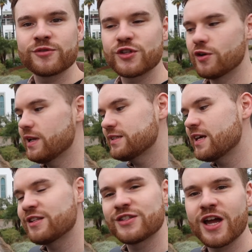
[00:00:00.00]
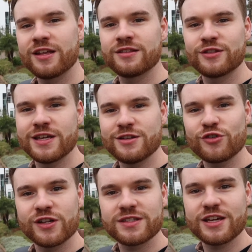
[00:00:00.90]
So let's head inside the
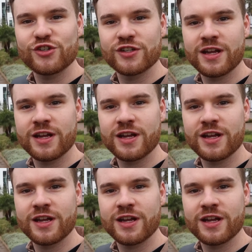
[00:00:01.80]
train station